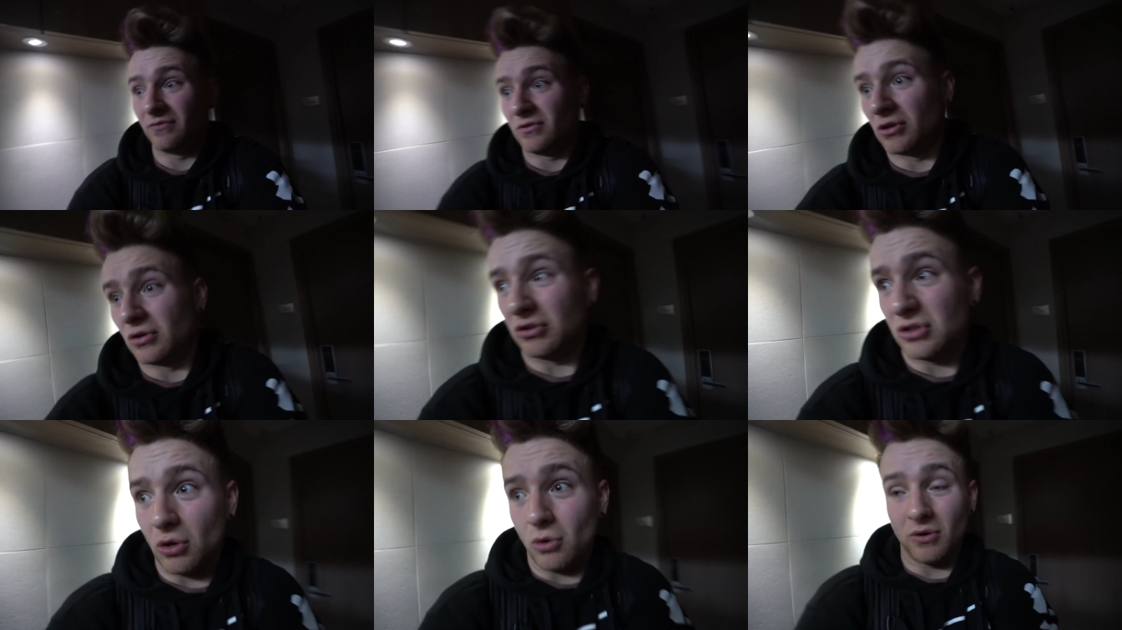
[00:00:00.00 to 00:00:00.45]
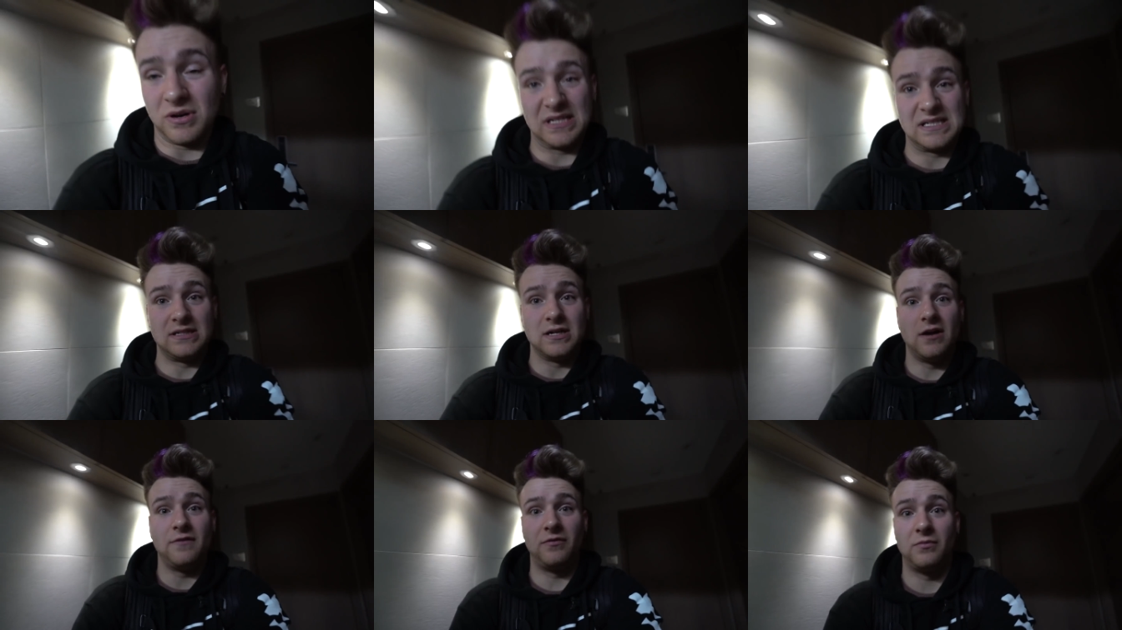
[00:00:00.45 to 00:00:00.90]
of little tour
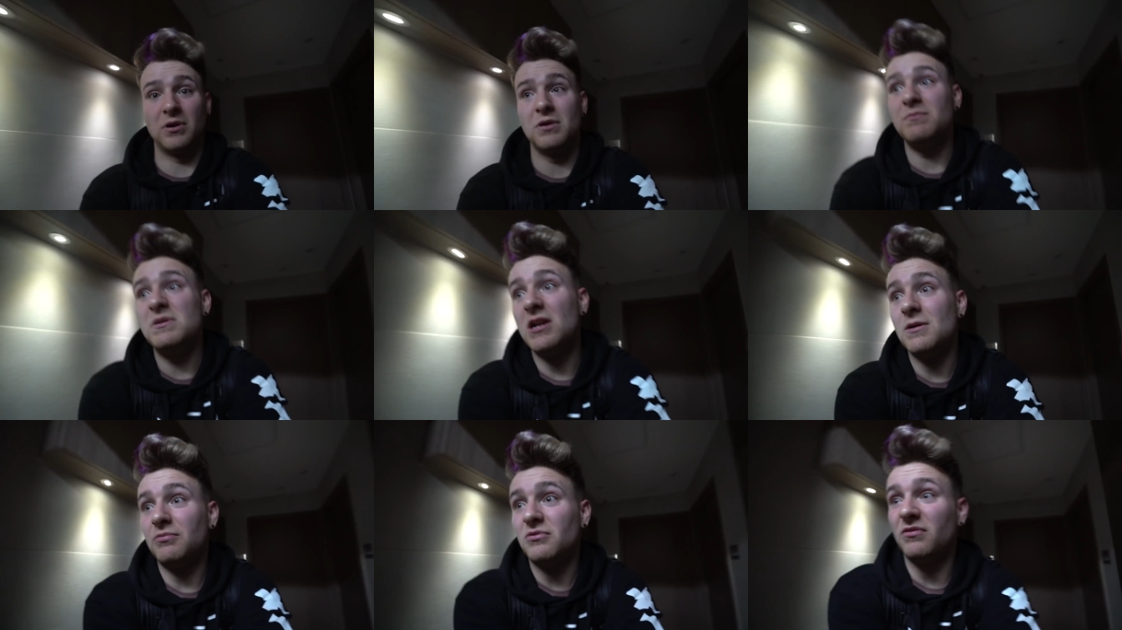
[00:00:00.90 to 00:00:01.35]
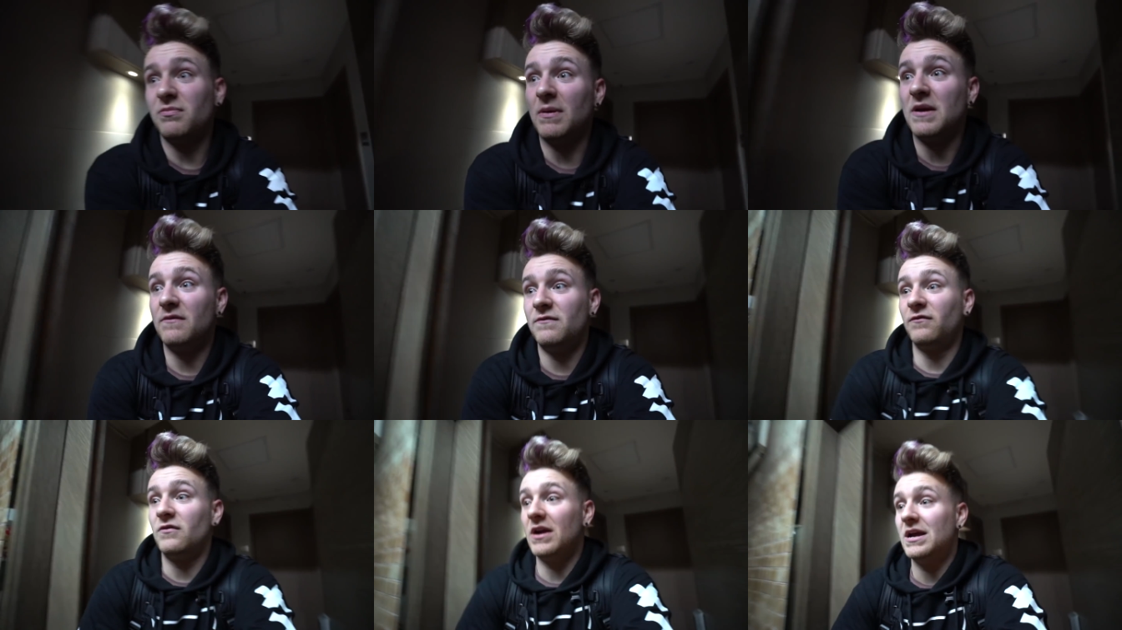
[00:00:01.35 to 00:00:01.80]
stuff. I'm gonna meet up with
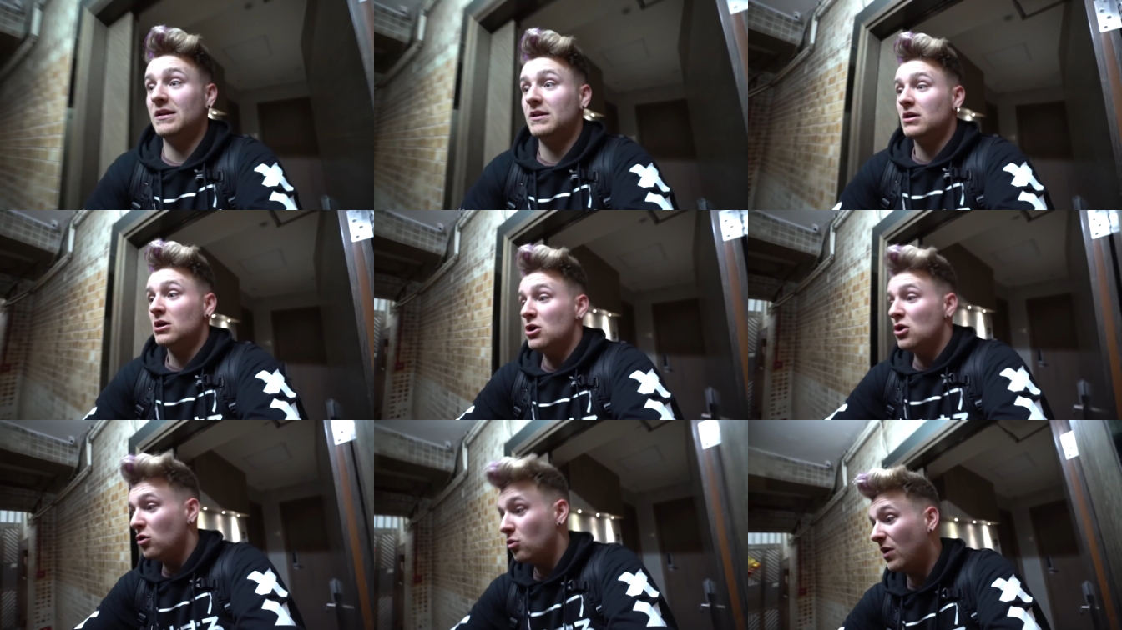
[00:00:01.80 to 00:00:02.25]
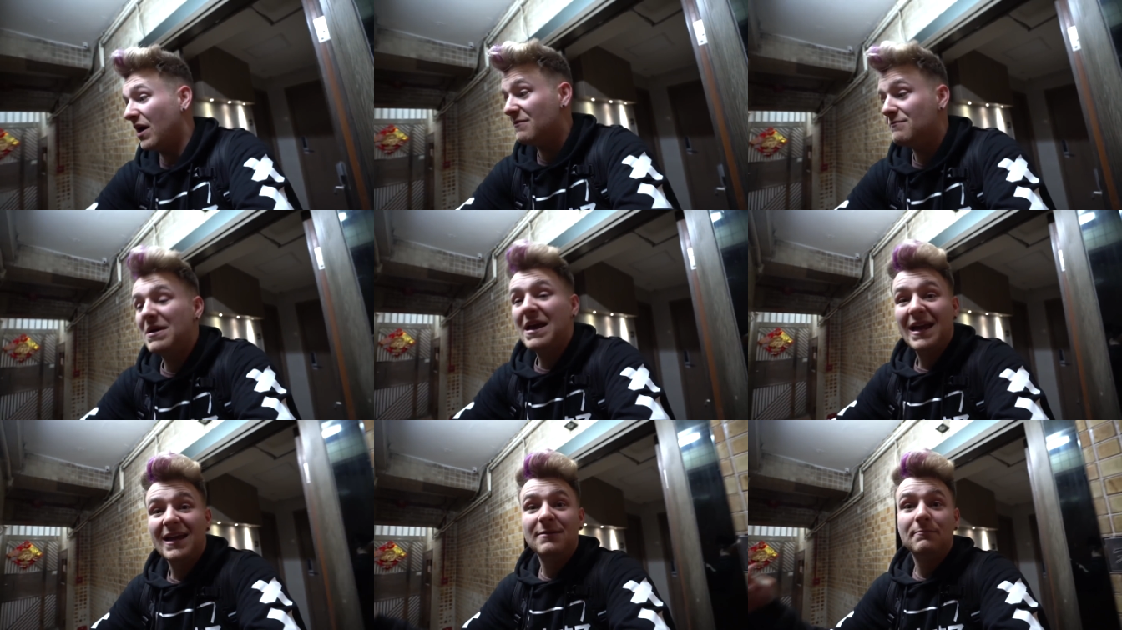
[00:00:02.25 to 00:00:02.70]
my friend who I
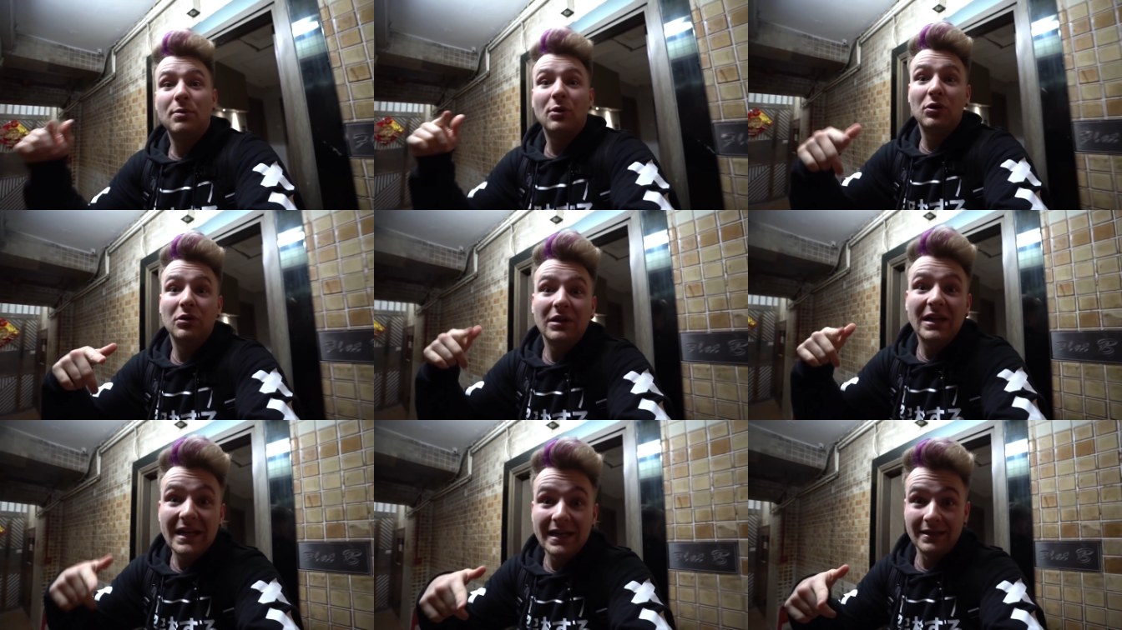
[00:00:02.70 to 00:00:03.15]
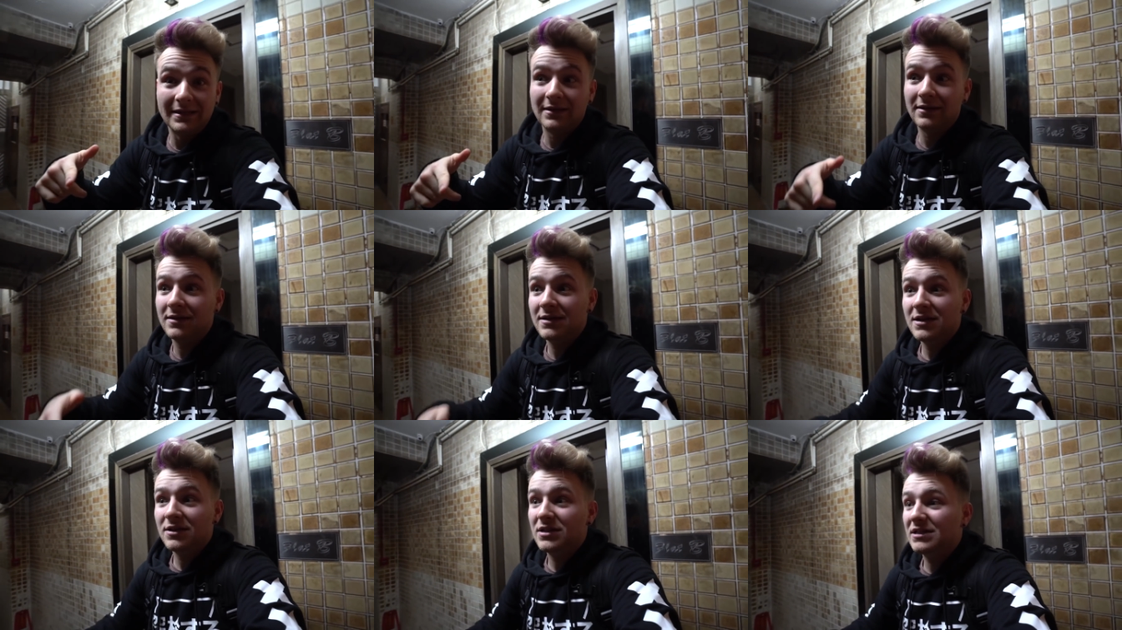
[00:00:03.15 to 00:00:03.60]
met in Berlin.
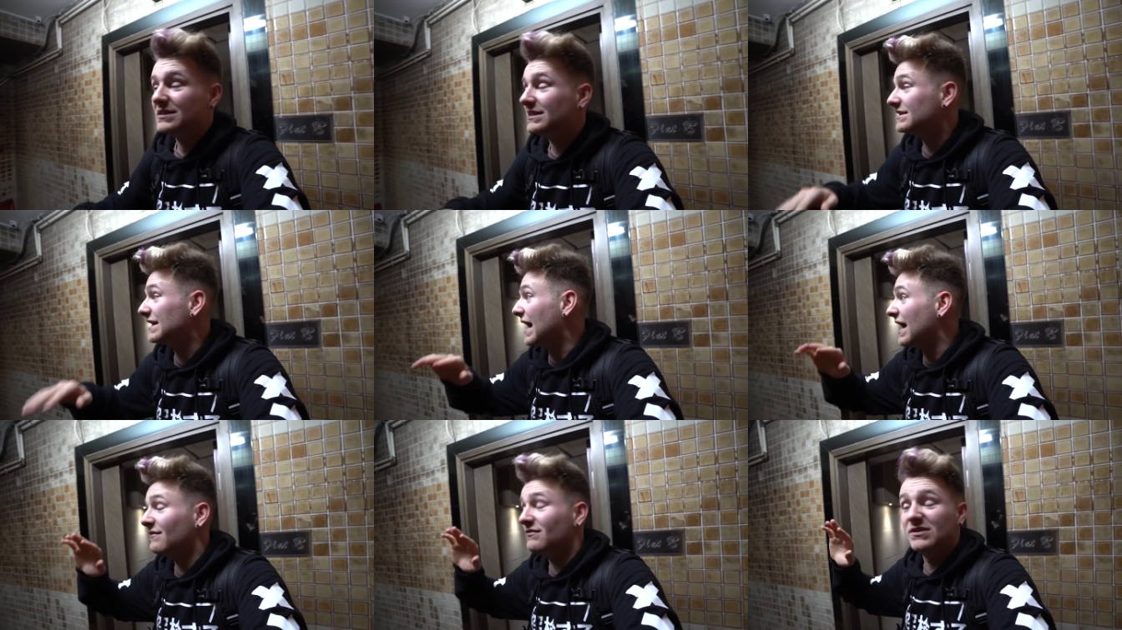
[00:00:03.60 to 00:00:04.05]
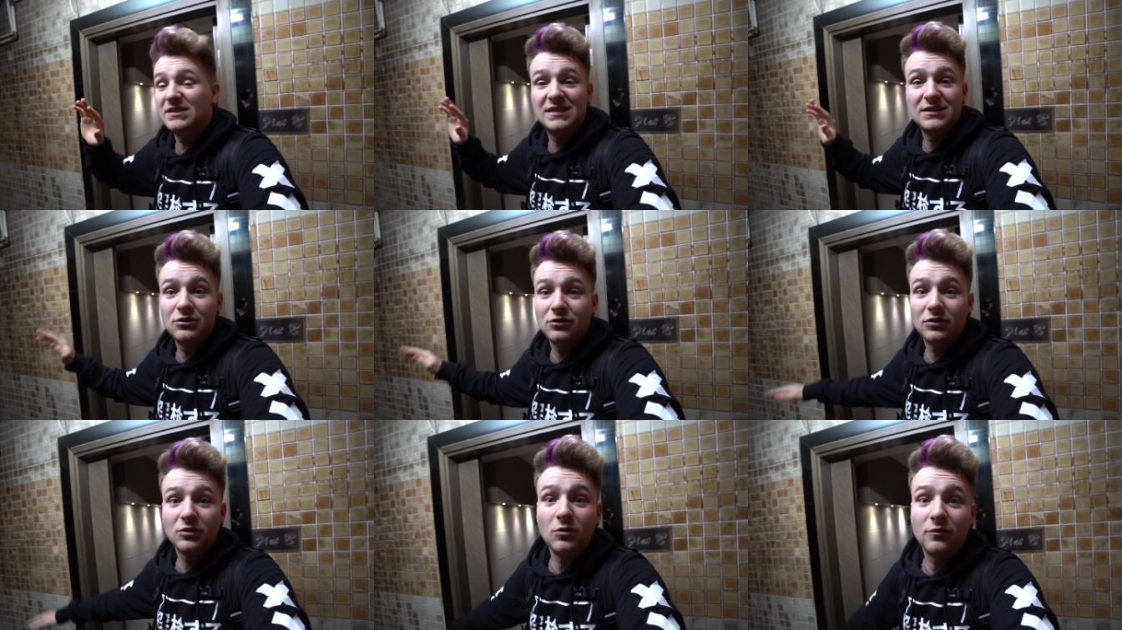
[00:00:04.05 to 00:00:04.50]
I haven't
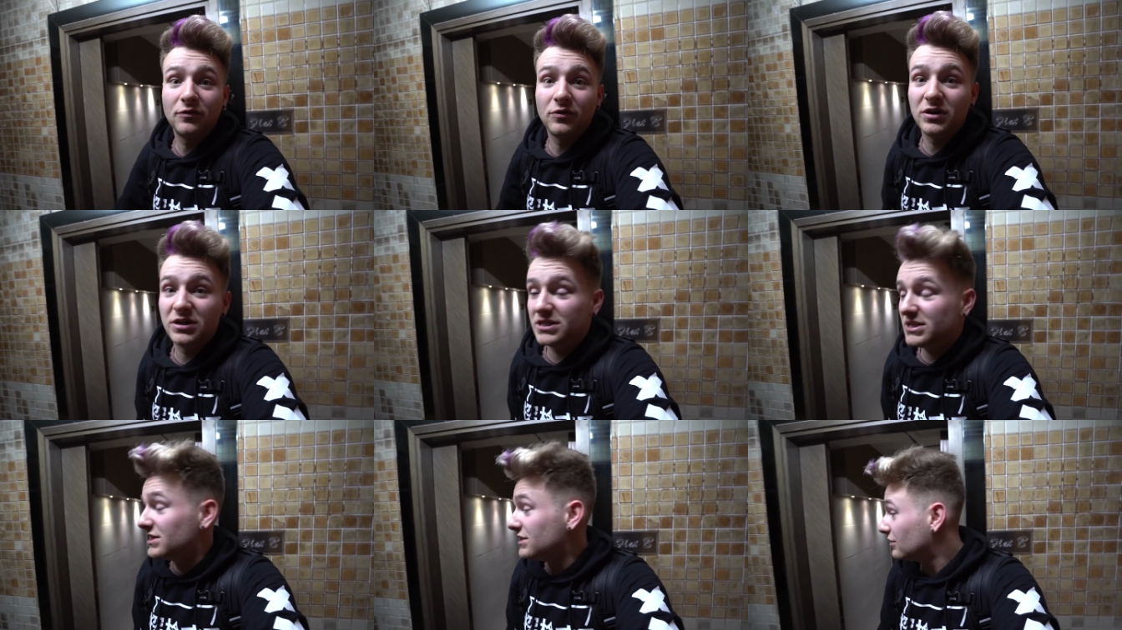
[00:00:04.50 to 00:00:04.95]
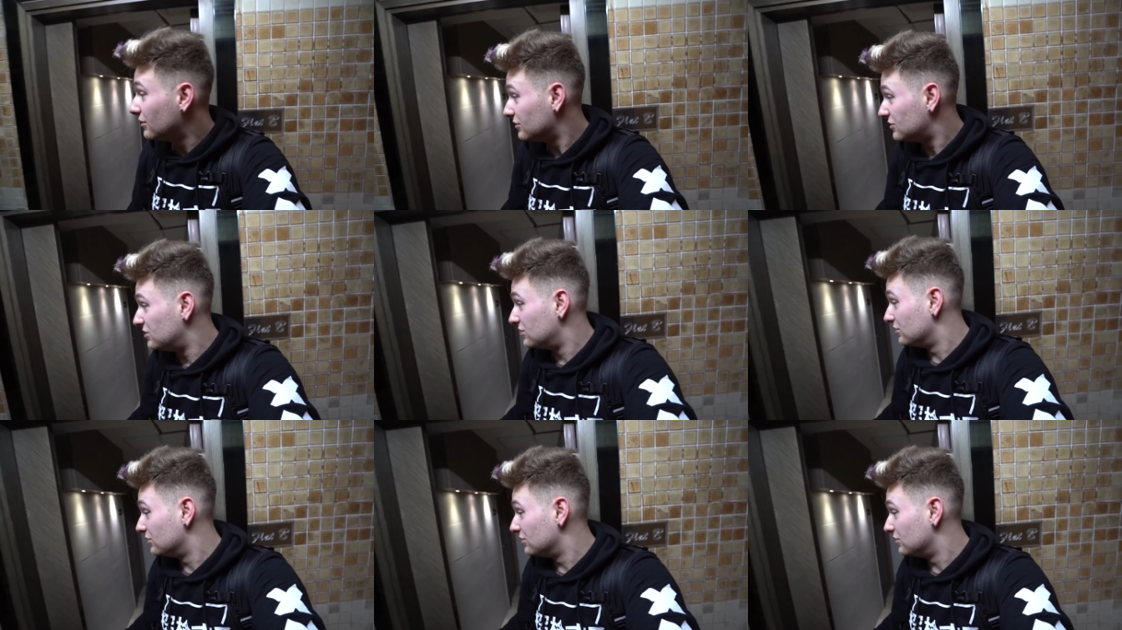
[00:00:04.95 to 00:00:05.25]
seen her in over a year or